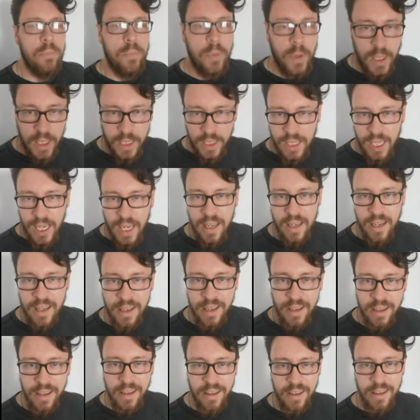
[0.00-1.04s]
But
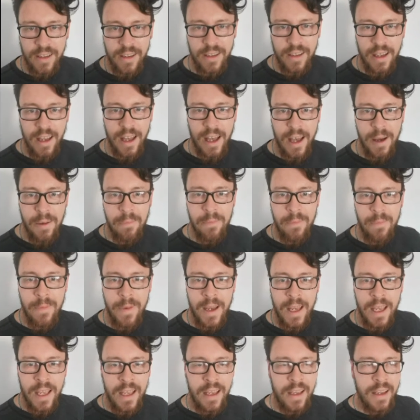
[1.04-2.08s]
um,
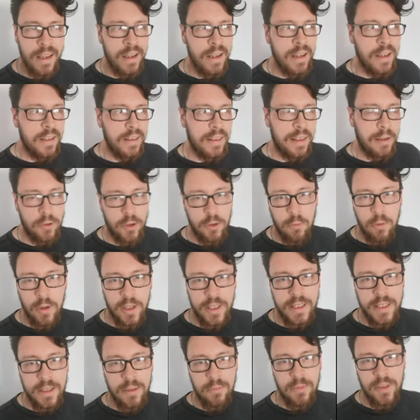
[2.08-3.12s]
that was
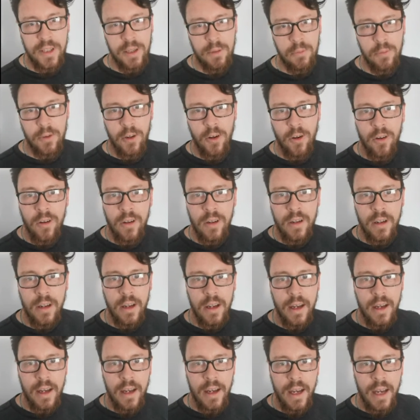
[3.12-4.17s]
quite some time ago.
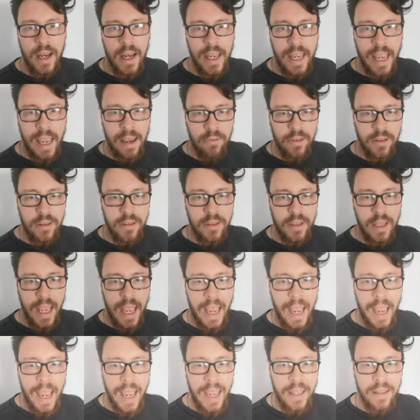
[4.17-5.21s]
I haven't
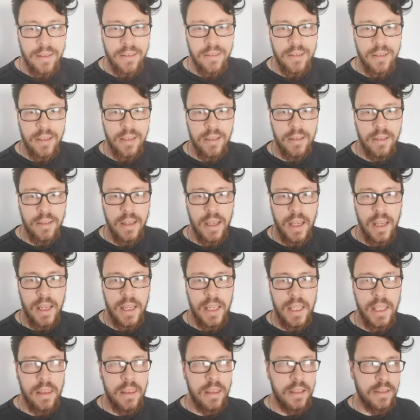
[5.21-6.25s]
had
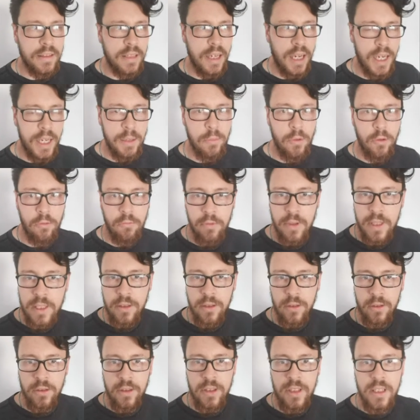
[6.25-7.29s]
either time or
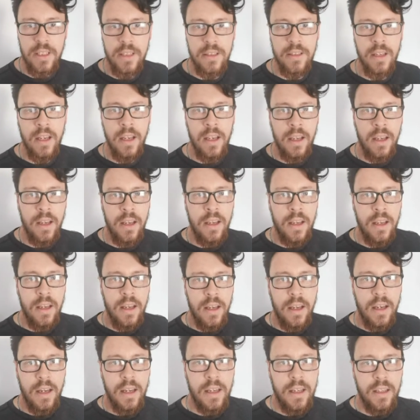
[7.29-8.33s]
resources
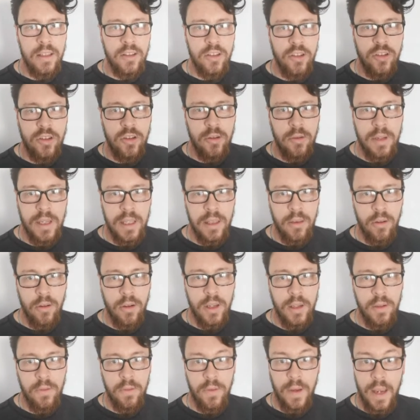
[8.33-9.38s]
to do it,
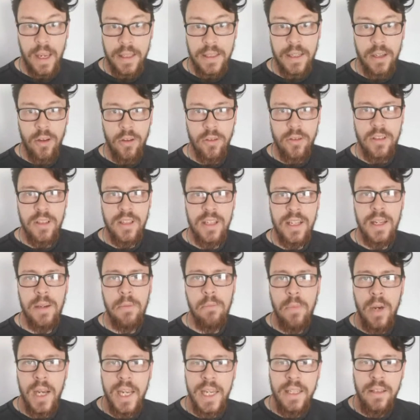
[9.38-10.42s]
though I've had it constantly
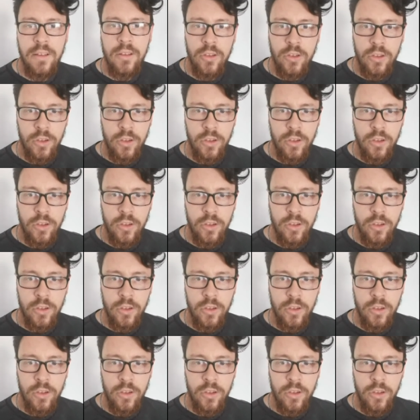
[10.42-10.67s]
in mind.